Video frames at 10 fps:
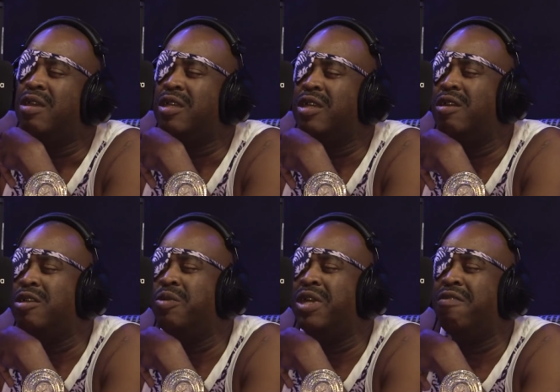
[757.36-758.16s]
you know,
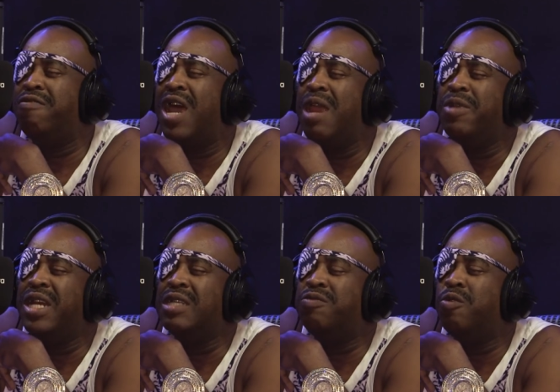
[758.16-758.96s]
you in an
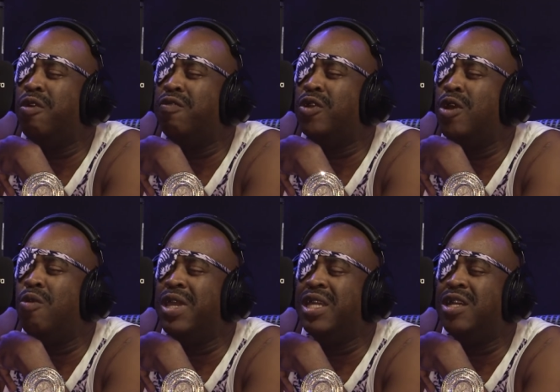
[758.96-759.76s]
environment that's full of
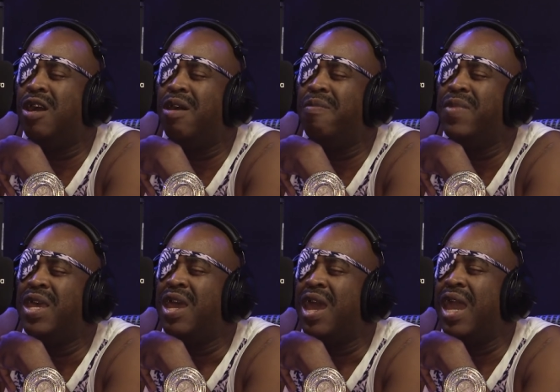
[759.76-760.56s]
low income
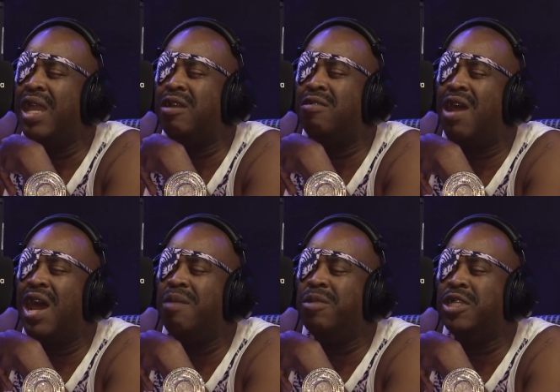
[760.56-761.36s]
and
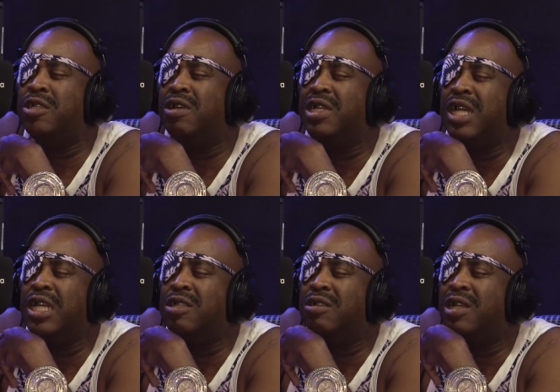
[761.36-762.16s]
crime and drug
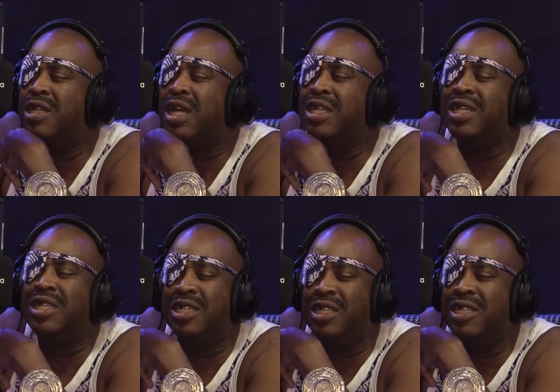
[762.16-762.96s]
and drug
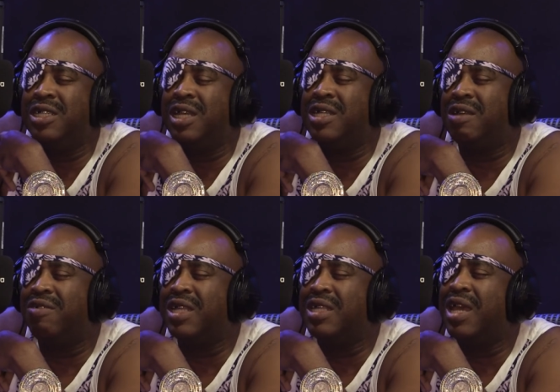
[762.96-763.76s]
addiction and, sh- and stuff
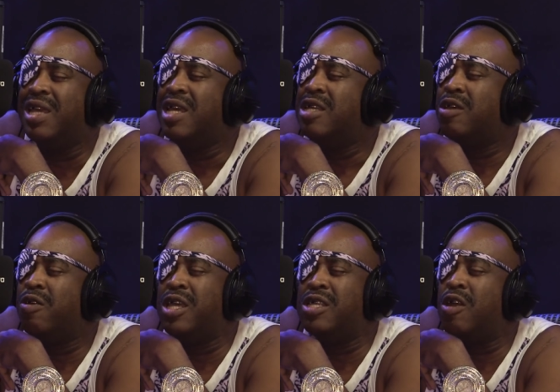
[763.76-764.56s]
like that. Yeah. So
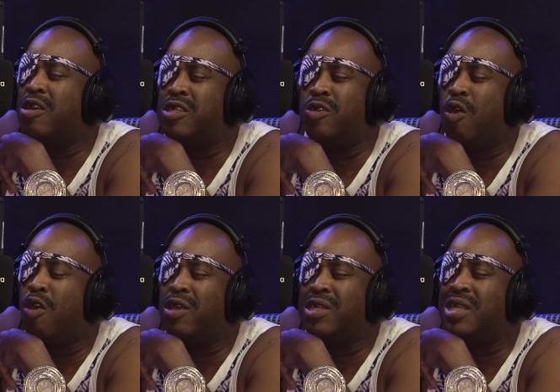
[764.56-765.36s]
it's it's your
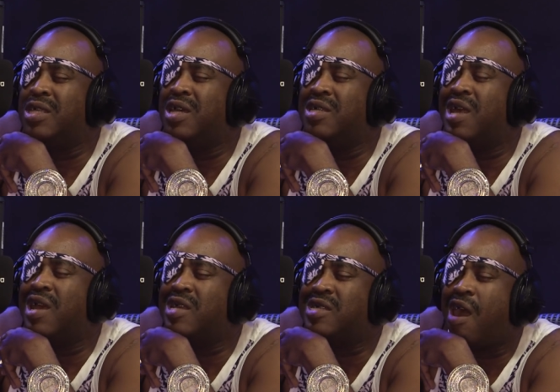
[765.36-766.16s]
it's, it's good. It's,
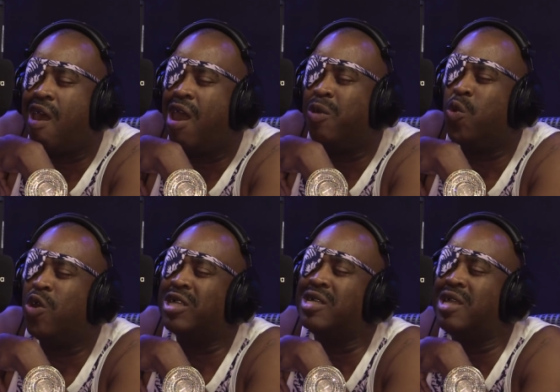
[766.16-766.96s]
like, it's a hard
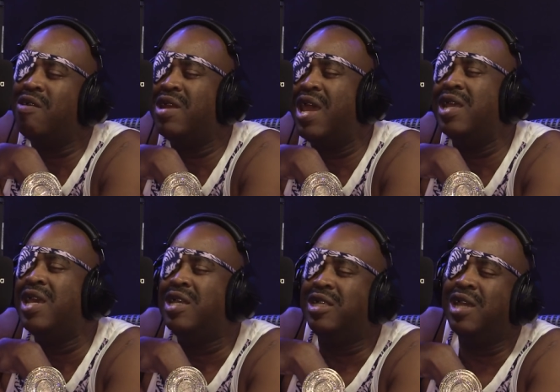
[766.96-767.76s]
walk to stay on that
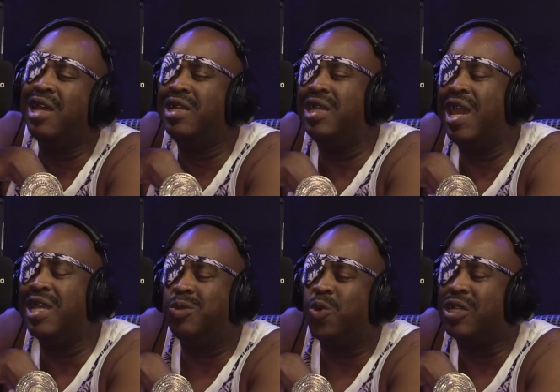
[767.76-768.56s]
Johnny
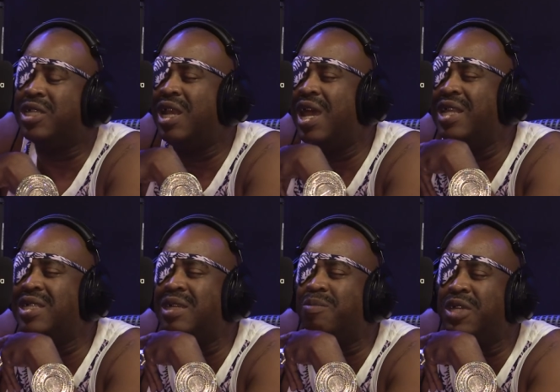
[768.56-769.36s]
Cash walk the line
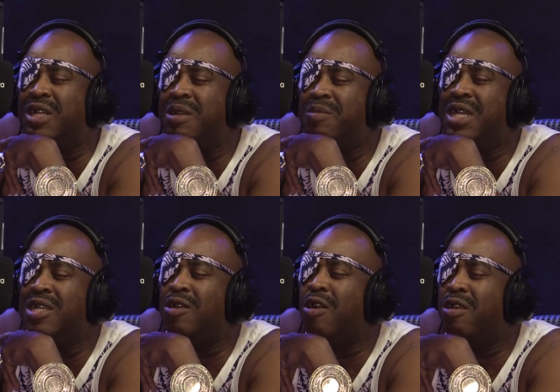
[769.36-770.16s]
tip. You know what I mean?
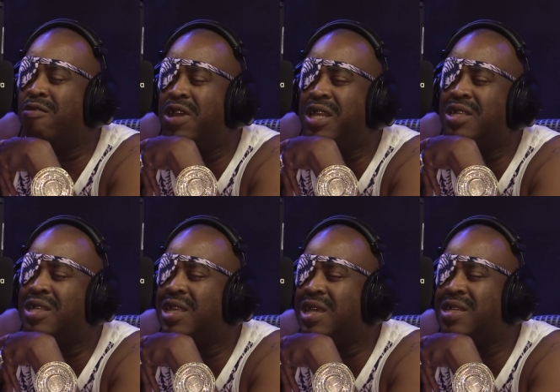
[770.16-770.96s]
Yeah. You're gonna run into
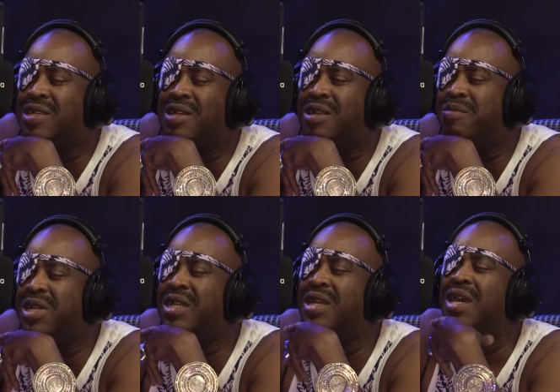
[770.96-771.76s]
things. You know what I mean?